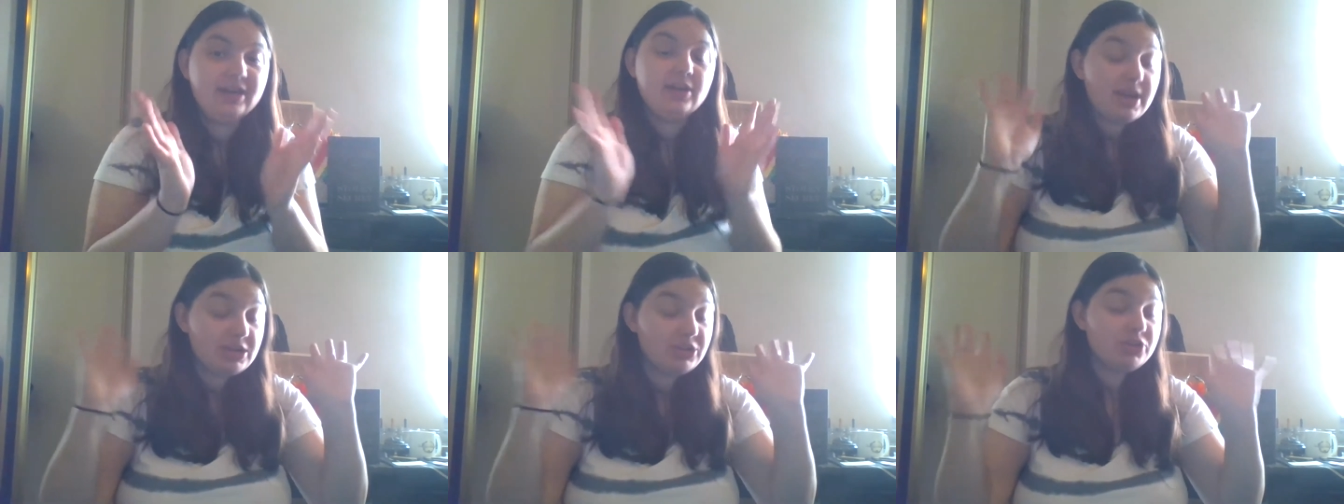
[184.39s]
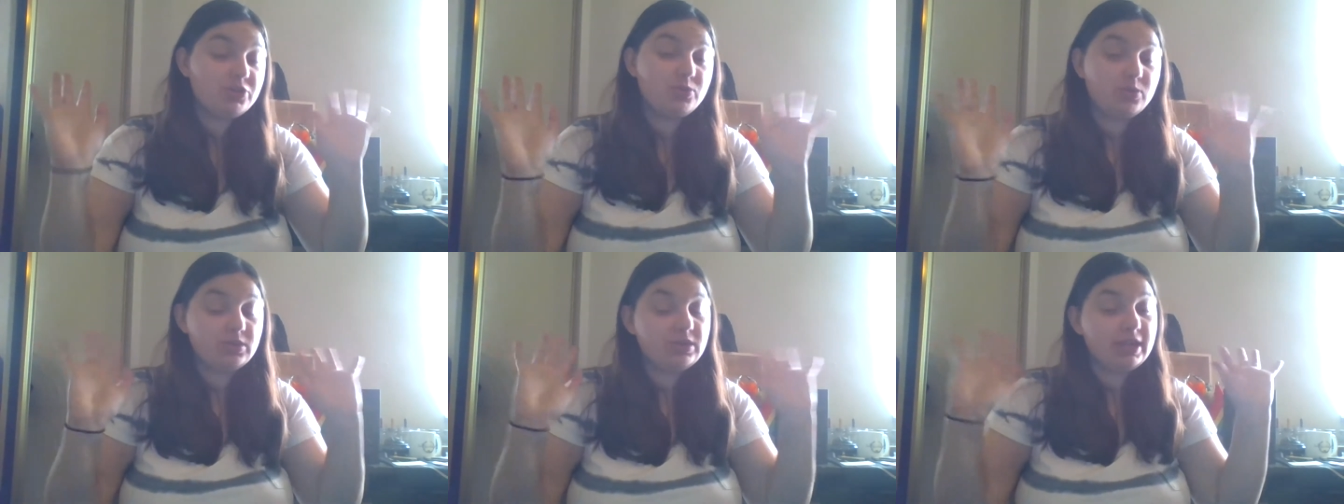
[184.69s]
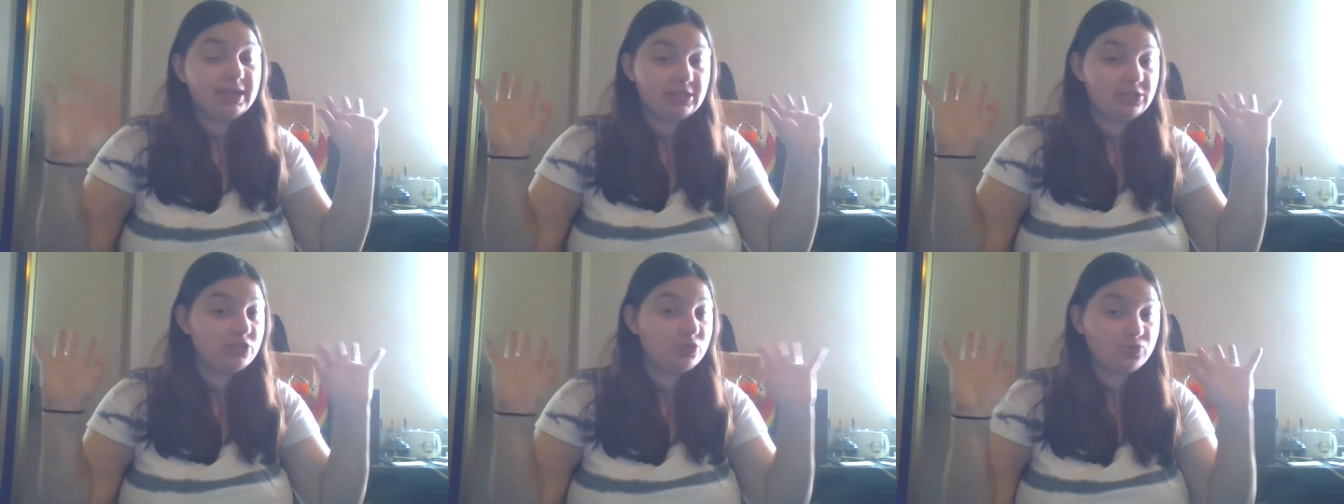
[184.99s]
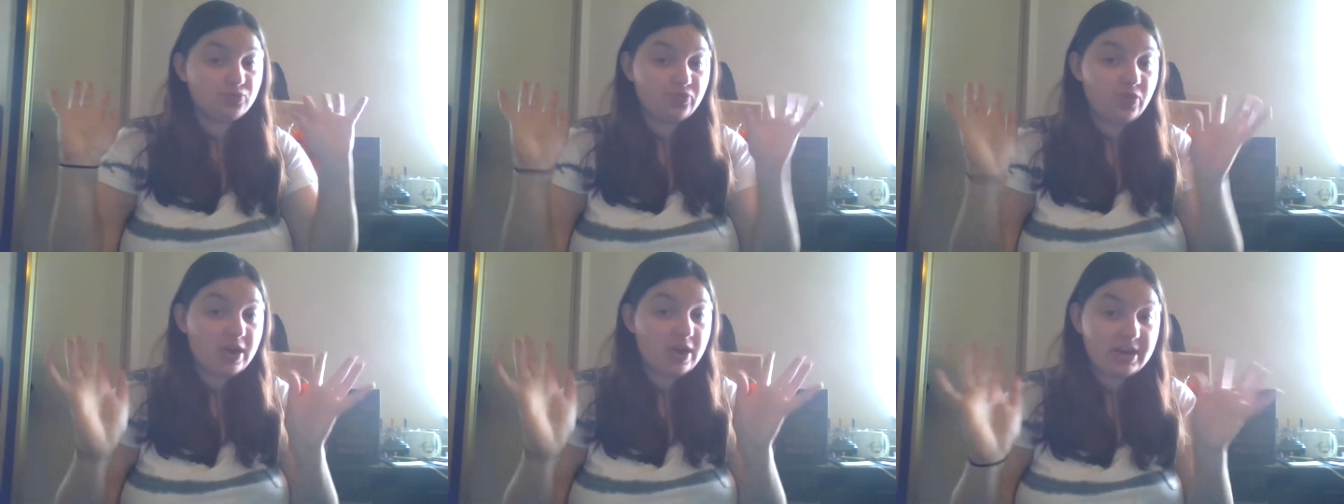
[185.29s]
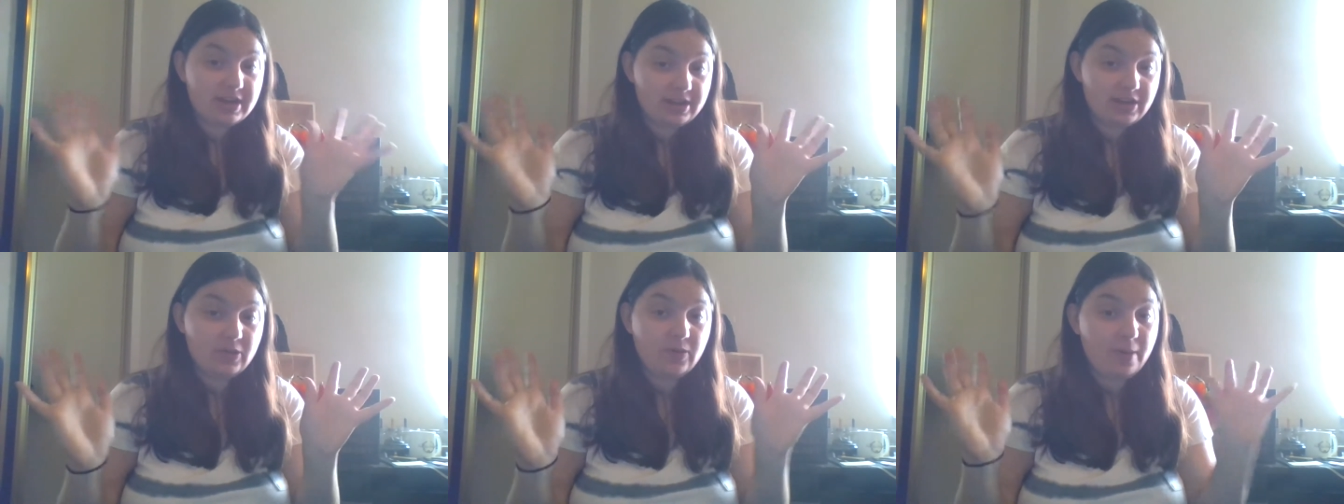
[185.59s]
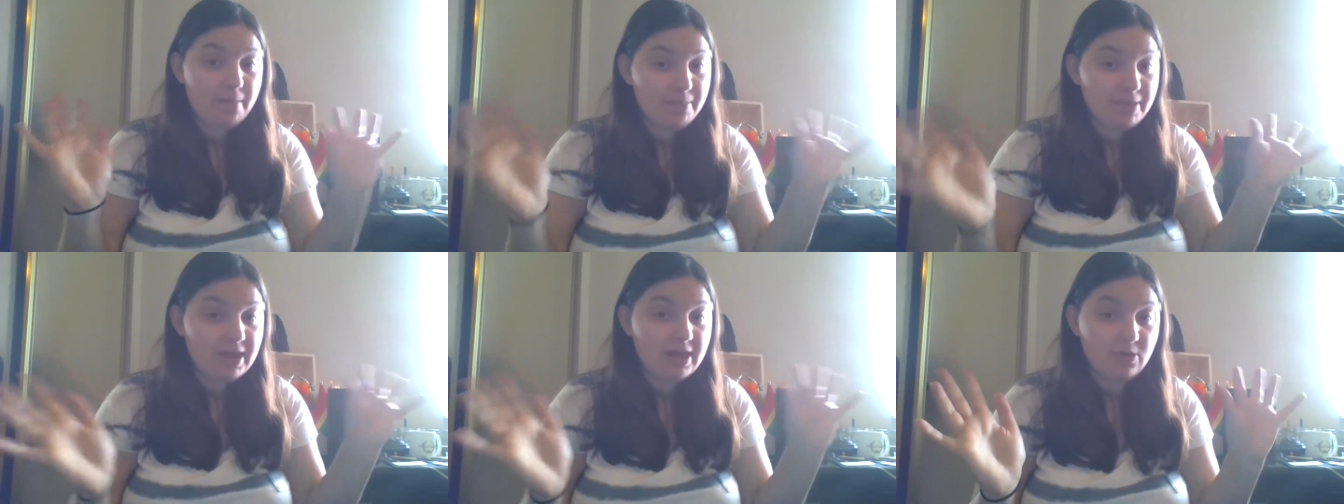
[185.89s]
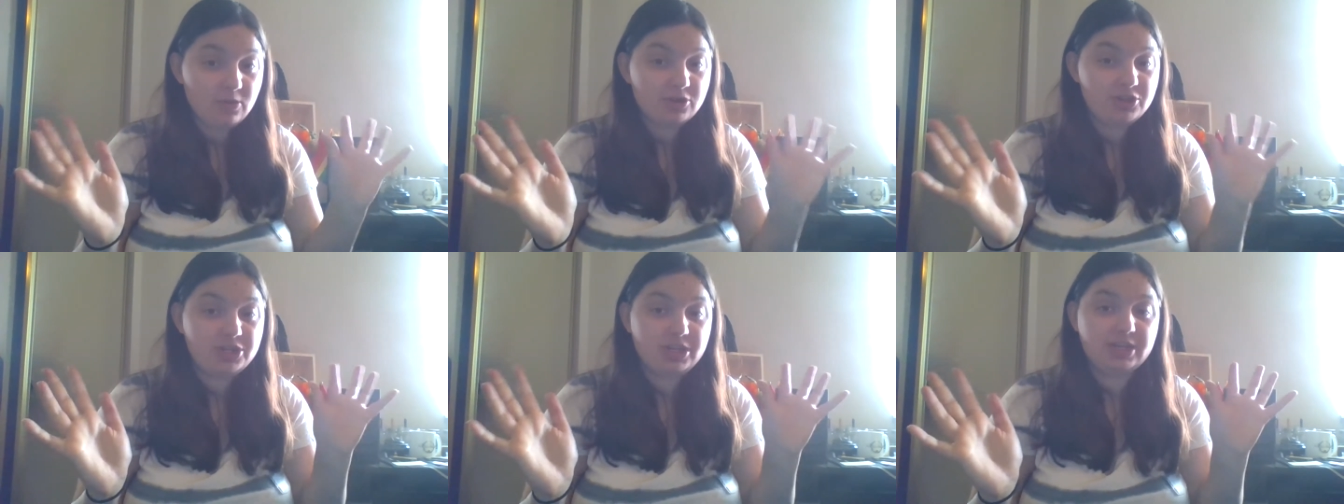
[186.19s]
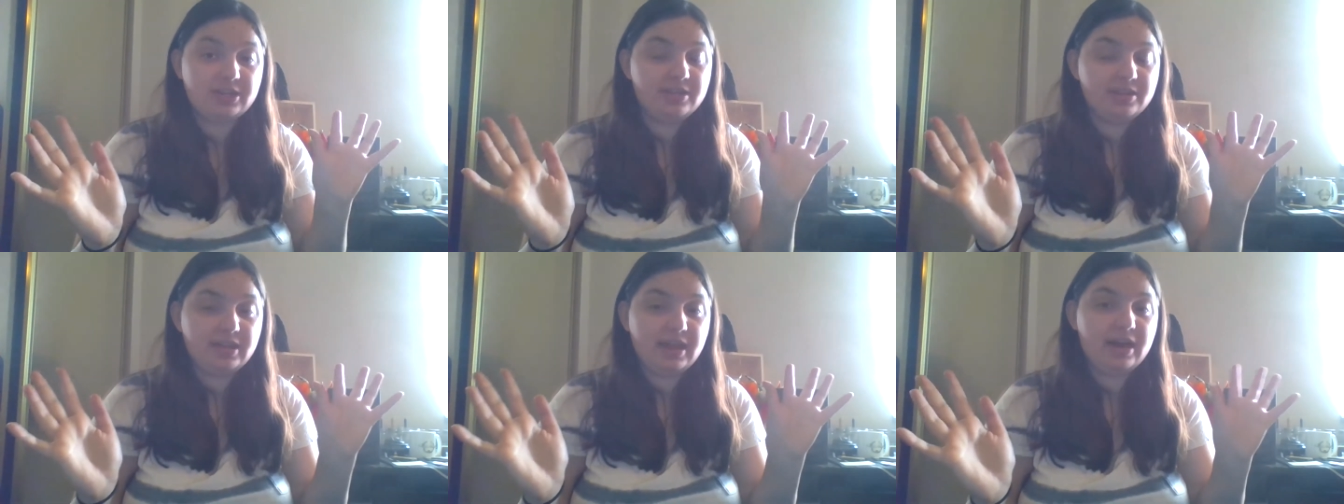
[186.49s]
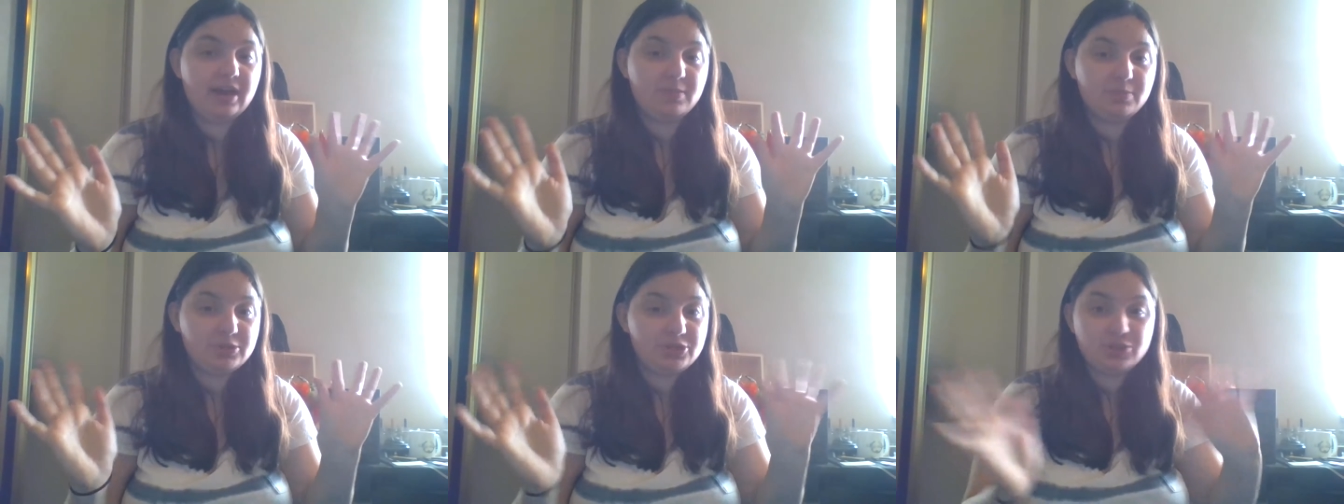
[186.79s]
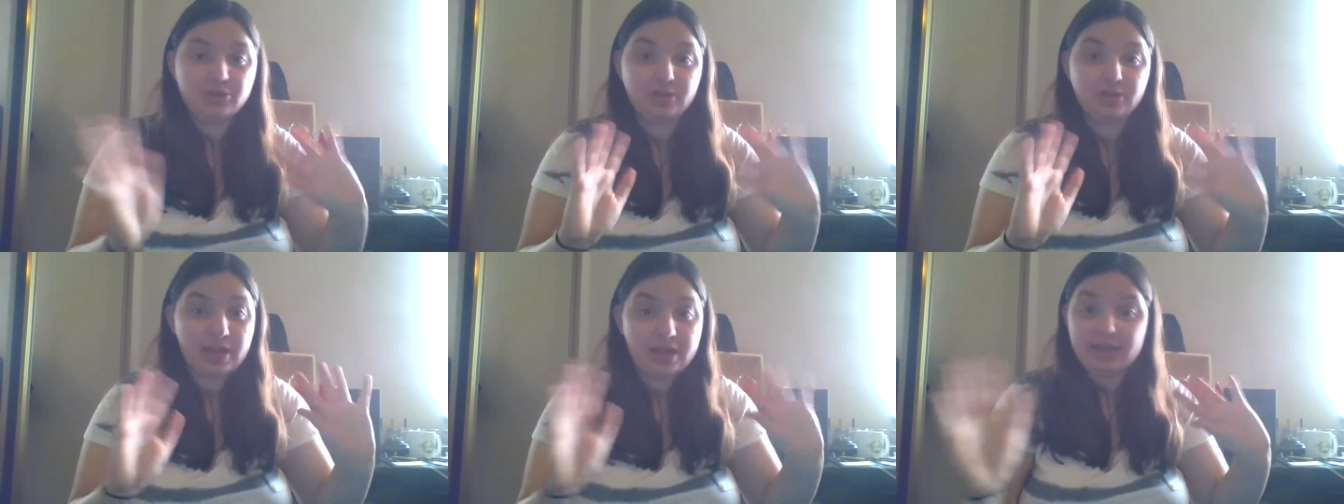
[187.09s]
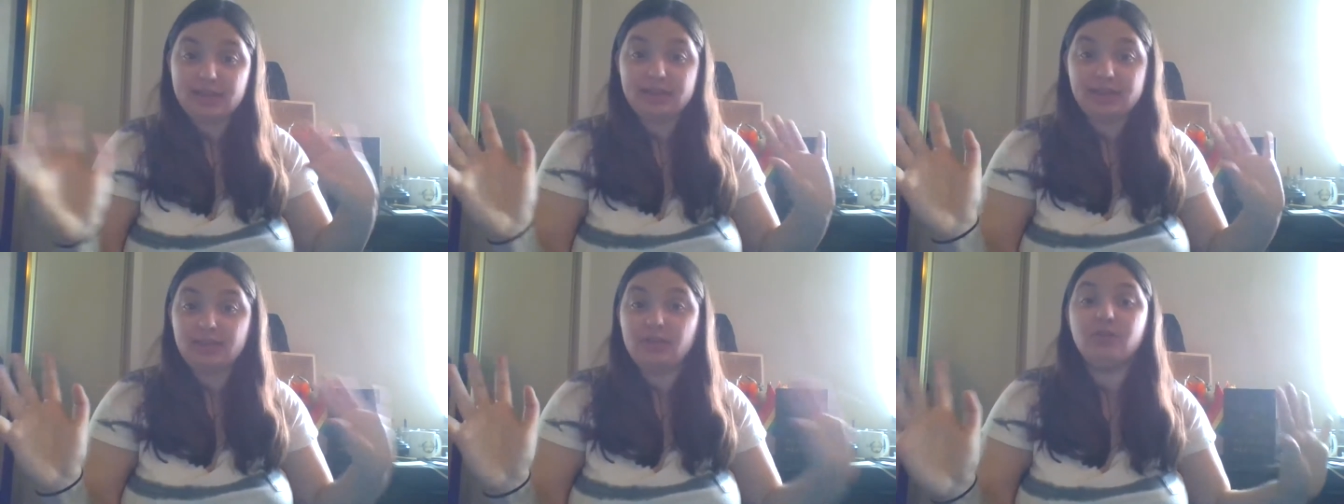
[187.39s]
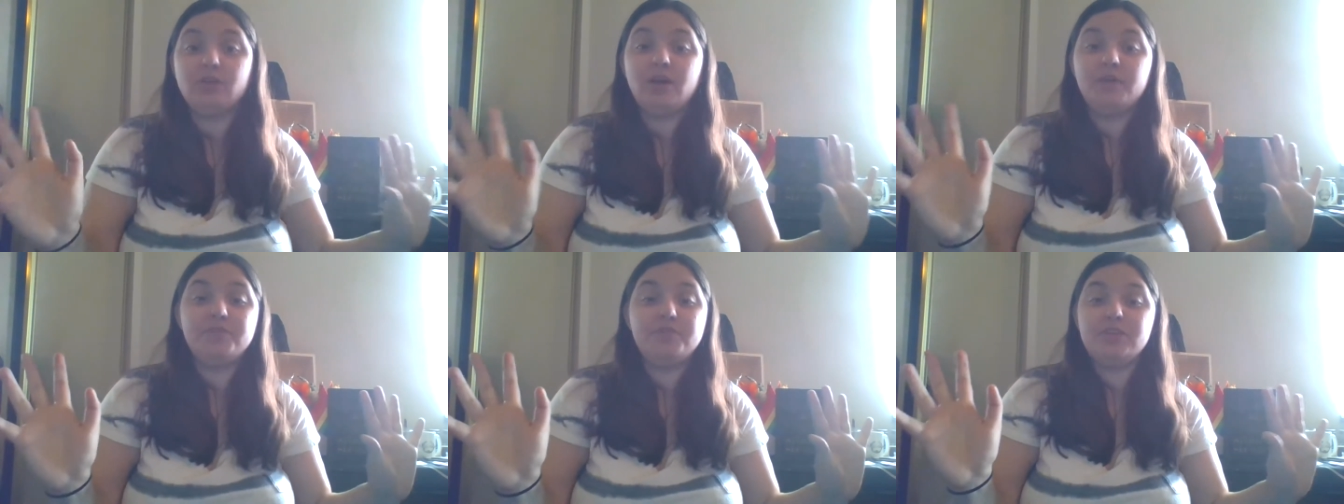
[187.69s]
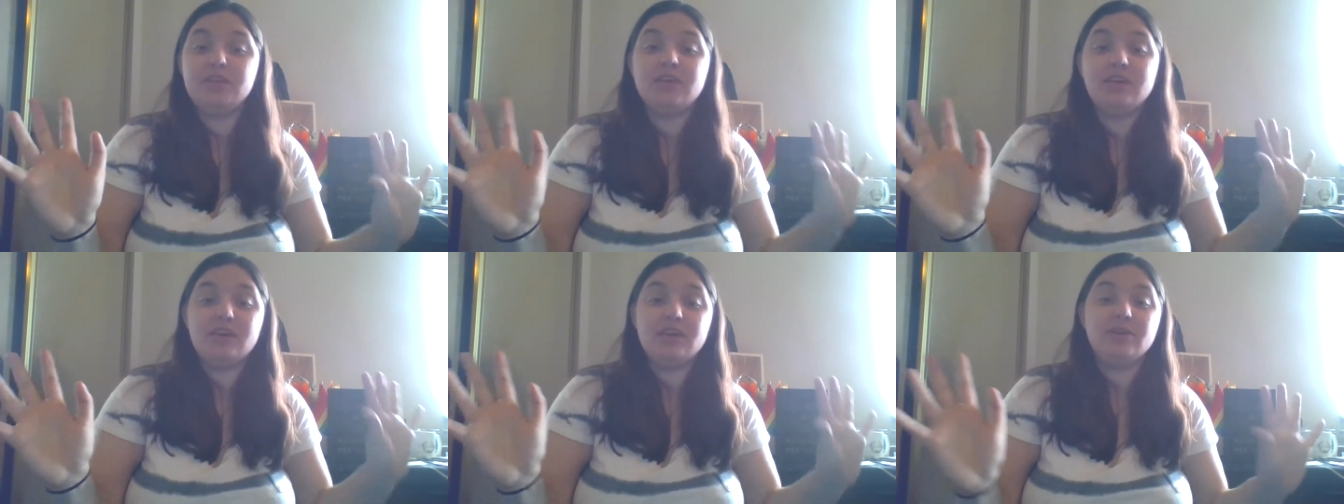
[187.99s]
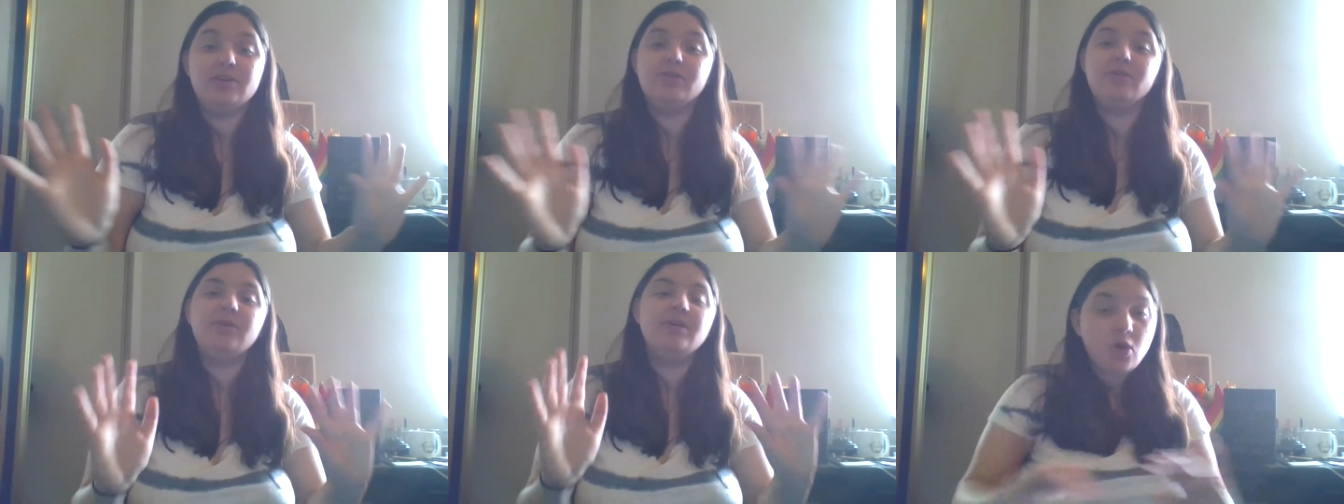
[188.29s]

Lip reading: Ranger will like just run at you and pee when she gets scared, but she'll like still love seeing you.